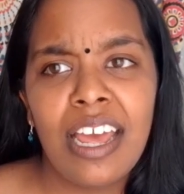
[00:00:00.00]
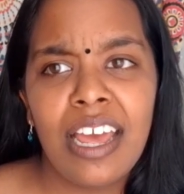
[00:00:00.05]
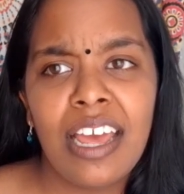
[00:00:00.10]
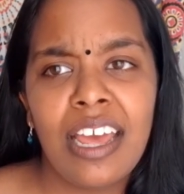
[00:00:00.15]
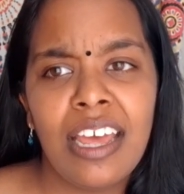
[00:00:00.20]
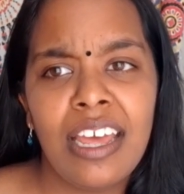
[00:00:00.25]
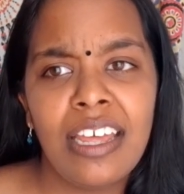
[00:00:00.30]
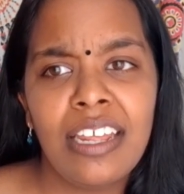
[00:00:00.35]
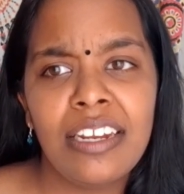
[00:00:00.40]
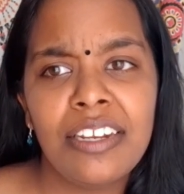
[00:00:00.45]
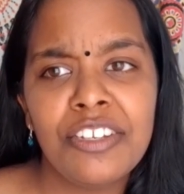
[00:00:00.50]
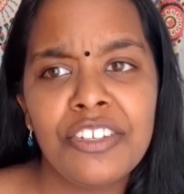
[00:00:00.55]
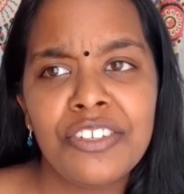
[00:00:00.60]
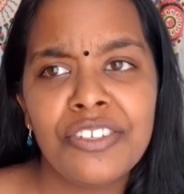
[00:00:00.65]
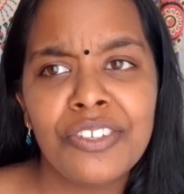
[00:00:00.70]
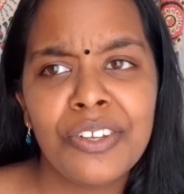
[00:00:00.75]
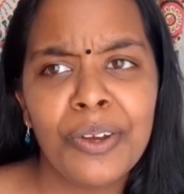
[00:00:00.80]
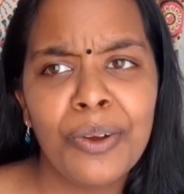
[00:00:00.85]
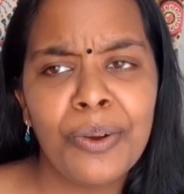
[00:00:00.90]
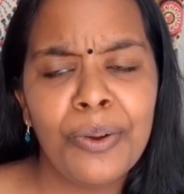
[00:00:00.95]
And
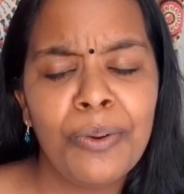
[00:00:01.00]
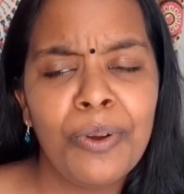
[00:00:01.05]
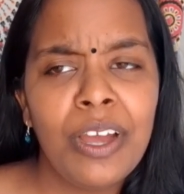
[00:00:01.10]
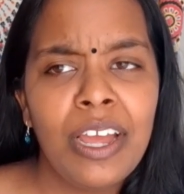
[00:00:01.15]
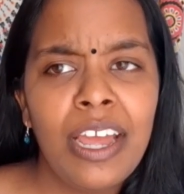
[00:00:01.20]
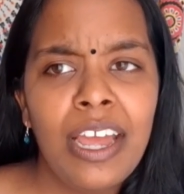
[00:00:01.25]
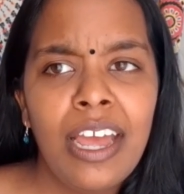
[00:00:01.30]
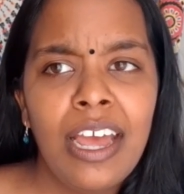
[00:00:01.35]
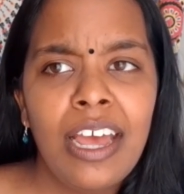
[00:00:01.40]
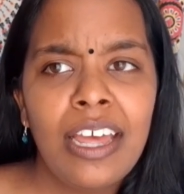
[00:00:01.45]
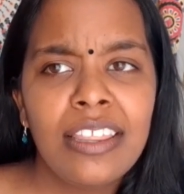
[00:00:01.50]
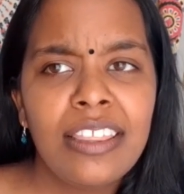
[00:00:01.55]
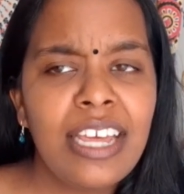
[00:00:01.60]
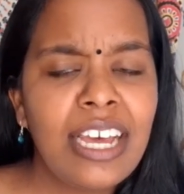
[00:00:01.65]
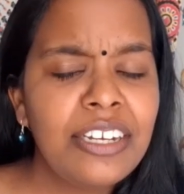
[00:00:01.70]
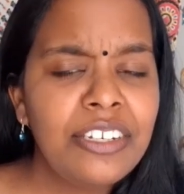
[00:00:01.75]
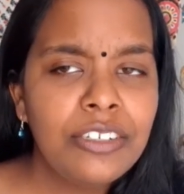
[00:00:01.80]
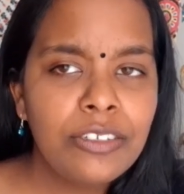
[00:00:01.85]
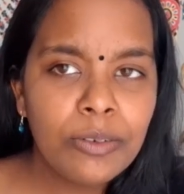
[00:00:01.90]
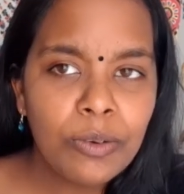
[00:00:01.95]
so
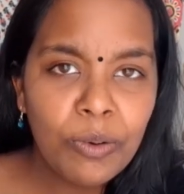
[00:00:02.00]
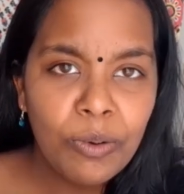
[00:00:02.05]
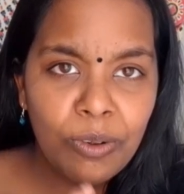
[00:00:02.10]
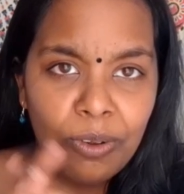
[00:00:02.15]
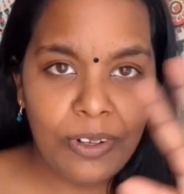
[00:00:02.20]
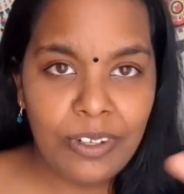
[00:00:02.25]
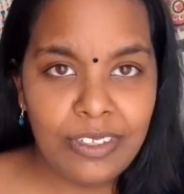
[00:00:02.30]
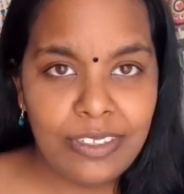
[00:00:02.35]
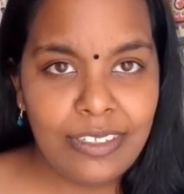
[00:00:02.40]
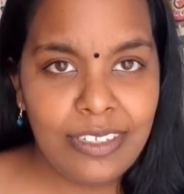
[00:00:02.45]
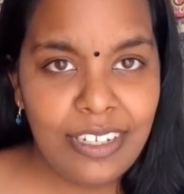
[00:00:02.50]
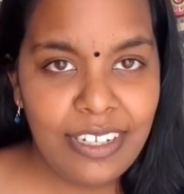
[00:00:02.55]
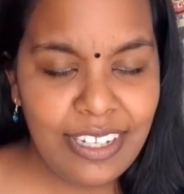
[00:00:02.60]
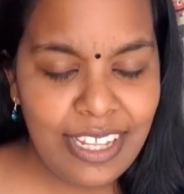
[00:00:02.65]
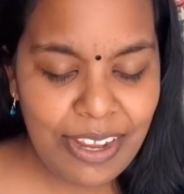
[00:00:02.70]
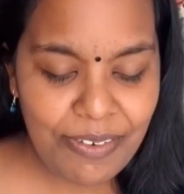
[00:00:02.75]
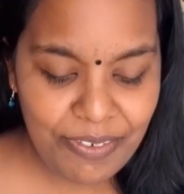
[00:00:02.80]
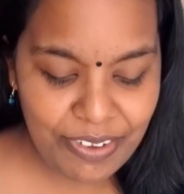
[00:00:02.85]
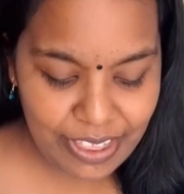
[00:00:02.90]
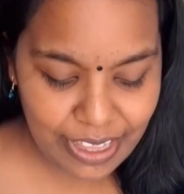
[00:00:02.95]
that all,
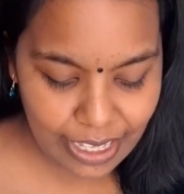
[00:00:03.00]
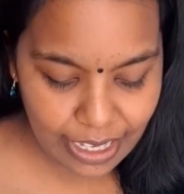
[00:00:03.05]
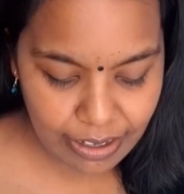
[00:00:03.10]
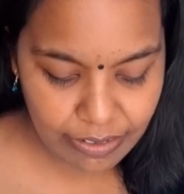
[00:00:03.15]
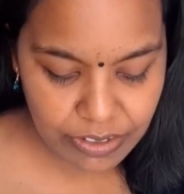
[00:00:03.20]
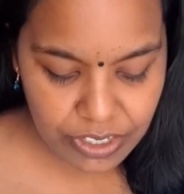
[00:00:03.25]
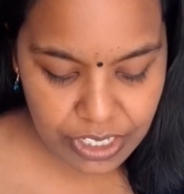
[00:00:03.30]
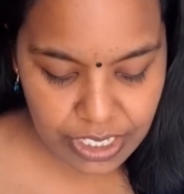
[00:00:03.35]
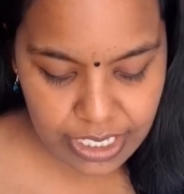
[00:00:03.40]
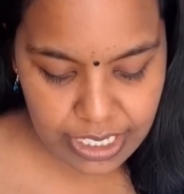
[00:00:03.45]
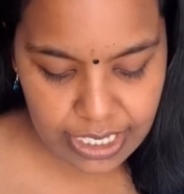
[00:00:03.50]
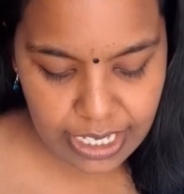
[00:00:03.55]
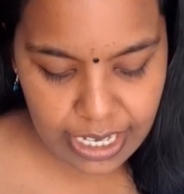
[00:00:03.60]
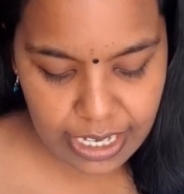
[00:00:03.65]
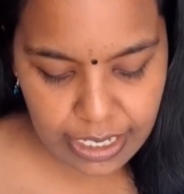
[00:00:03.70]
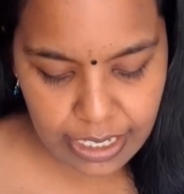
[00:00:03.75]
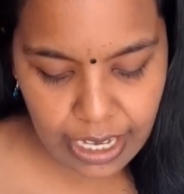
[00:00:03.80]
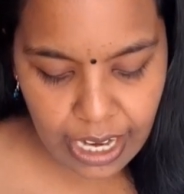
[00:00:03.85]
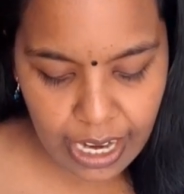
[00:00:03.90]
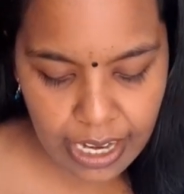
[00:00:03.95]
everything I've just
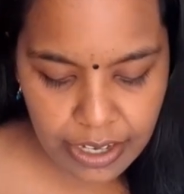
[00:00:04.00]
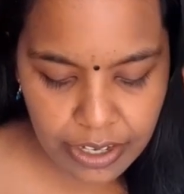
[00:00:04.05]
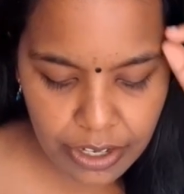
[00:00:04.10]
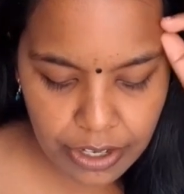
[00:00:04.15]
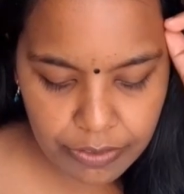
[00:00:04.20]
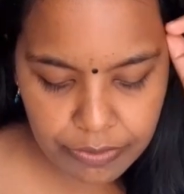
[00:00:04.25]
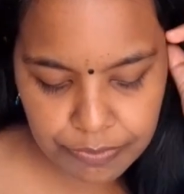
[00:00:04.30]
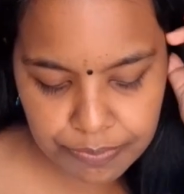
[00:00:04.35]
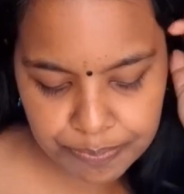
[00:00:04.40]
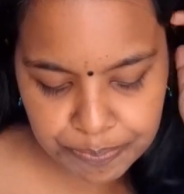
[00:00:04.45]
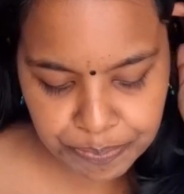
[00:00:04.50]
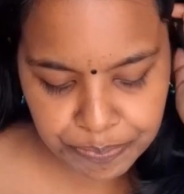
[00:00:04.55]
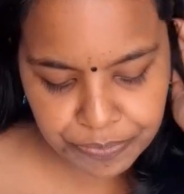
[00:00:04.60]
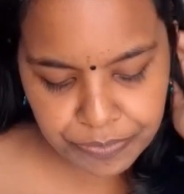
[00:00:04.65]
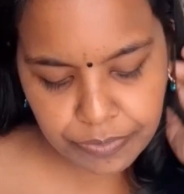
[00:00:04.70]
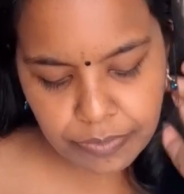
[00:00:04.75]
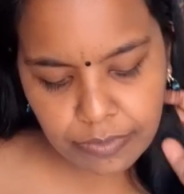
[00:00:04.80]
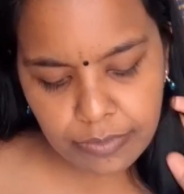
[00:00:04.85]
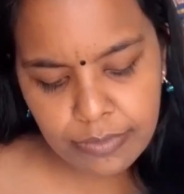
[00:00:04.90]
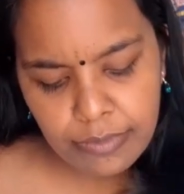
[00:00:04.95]
said, kind of
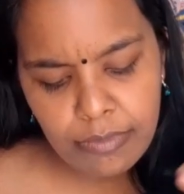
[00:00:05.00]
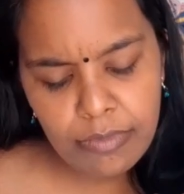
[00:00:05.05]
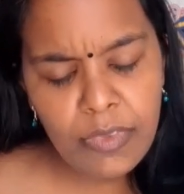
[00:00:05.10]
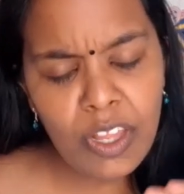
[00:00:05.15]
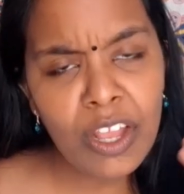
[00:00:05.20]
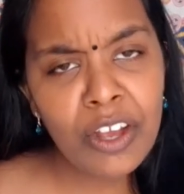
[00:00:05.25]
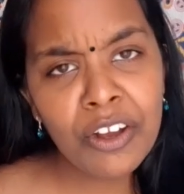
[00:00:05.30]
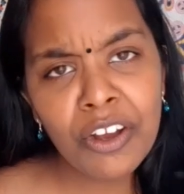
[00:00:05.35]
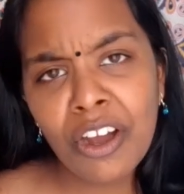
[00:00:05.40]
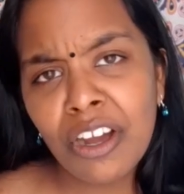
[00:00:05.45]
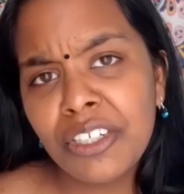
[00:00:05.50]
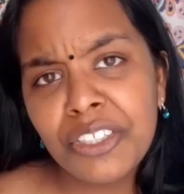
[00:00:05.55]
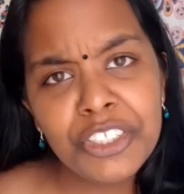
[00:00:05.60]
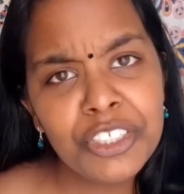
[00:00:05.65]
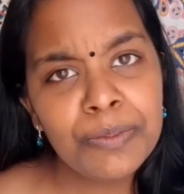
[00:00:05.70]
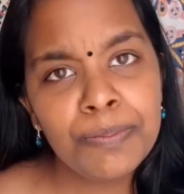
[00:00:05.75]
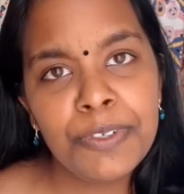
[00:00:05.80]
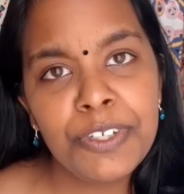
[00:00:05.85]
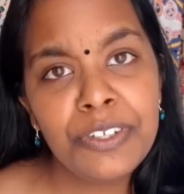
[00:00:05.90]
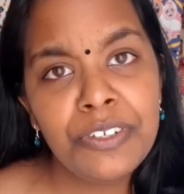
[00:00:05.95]

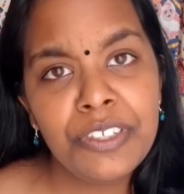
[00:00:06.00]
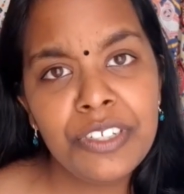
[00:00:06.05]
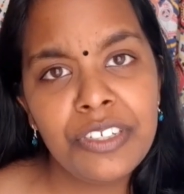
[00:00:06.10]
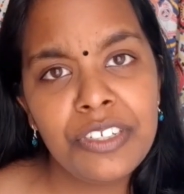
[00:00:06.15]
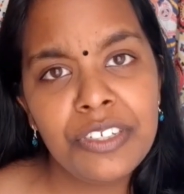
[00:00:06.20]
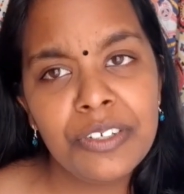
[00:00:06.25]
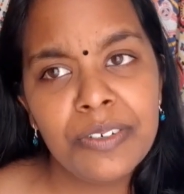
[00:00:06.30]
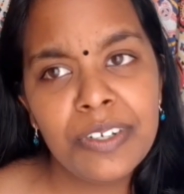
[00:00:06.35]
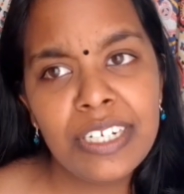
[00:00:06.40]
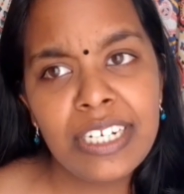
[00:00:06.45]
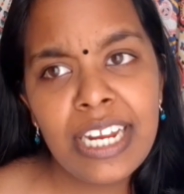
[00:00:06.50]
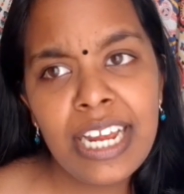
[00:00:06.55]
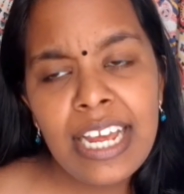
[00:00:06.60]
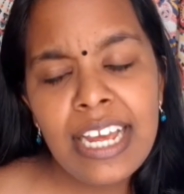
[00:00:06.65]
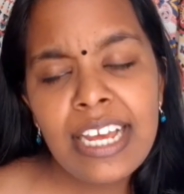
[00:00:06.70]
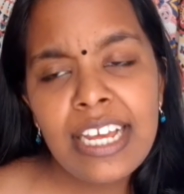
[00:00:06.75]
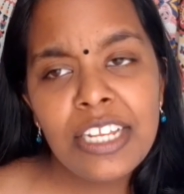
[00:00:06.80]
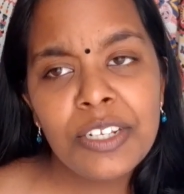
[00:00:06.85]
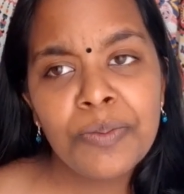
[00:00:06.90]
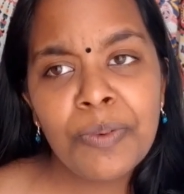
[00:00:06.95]
contributed to it,
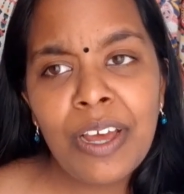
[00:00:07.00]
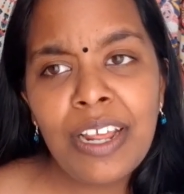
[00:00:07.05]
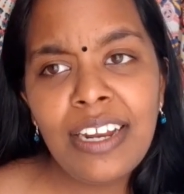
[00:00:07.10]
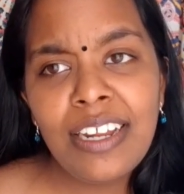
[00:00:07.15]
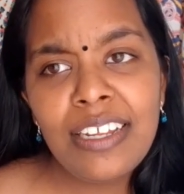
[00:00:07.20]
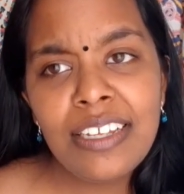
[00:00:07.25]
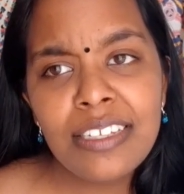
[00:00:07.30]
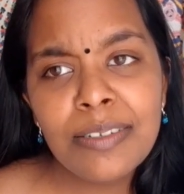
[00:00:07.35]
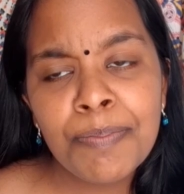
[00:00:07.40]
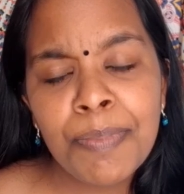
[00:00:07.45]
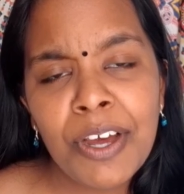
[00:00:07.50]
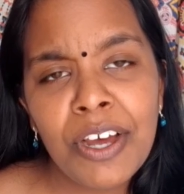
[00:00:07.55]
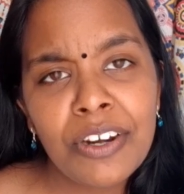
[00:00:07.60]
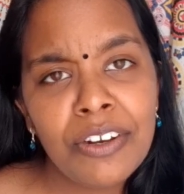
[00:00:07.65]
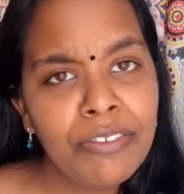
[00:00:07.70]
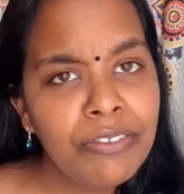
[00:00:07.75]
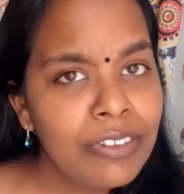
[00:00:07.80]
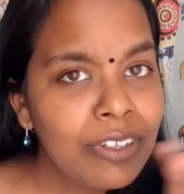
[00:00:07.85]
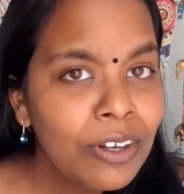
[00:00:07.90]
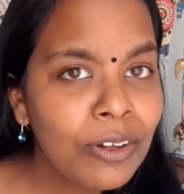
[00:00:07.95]
as well as part
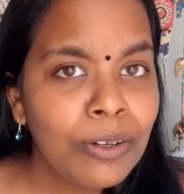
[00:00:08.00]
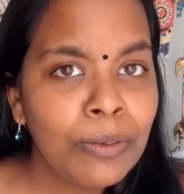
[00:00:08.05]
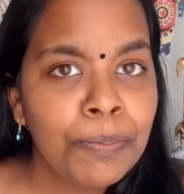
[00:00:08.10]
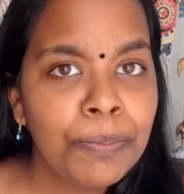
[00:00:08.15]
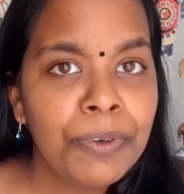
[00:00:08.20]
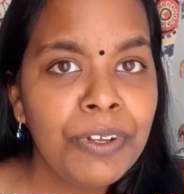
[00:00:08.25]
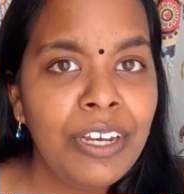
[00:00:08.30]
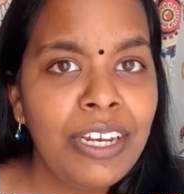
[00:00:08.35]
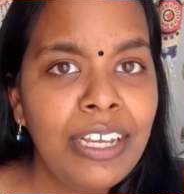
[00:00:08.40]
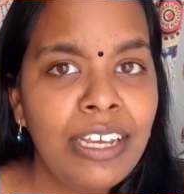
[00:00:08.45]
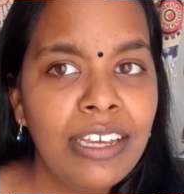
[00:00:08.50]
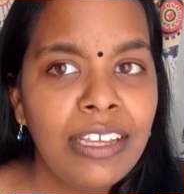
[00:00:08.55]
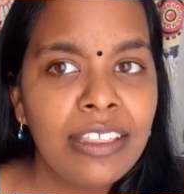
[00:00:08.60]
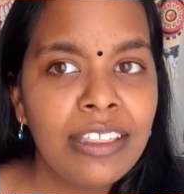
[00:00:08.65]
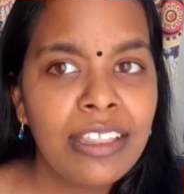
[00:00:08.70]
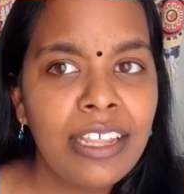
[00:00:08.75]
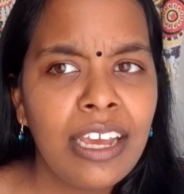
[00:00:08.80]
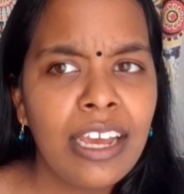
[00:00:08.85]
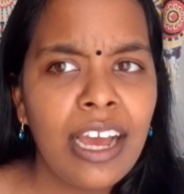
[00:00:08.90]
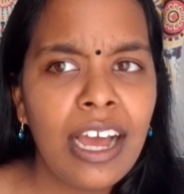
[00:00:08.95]
of the whole bullying
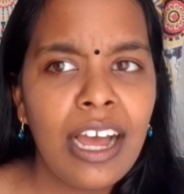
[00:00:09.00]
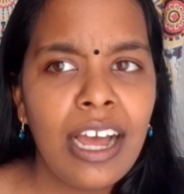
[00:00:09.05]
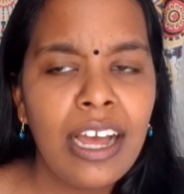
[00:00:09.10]
thing.